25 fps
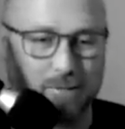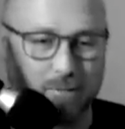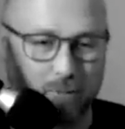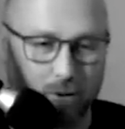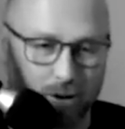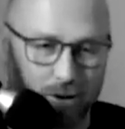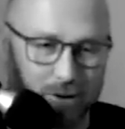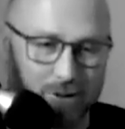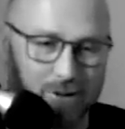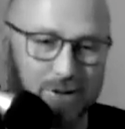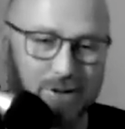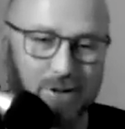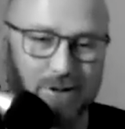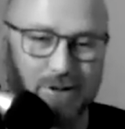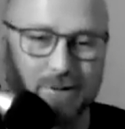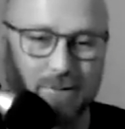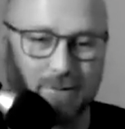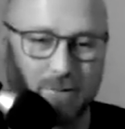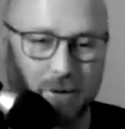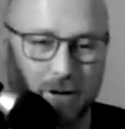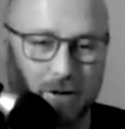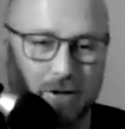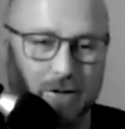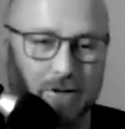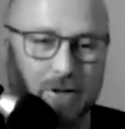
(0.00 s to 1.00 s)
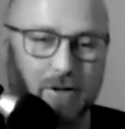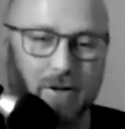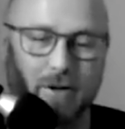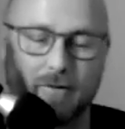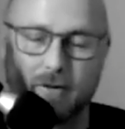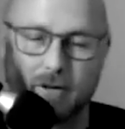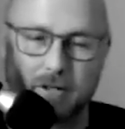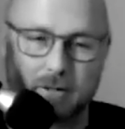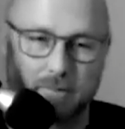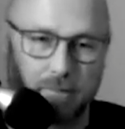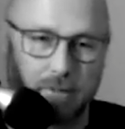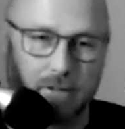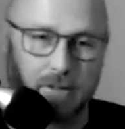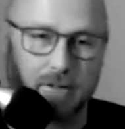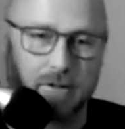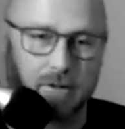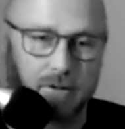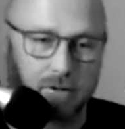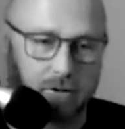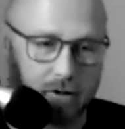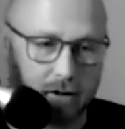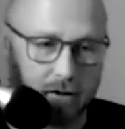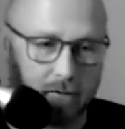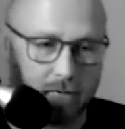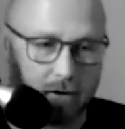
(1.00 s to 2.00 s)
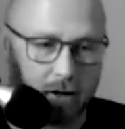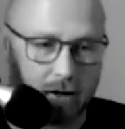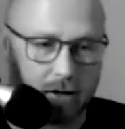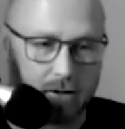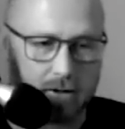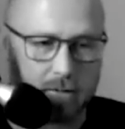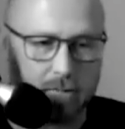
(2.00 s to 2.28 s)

marriage certificates, business certificates,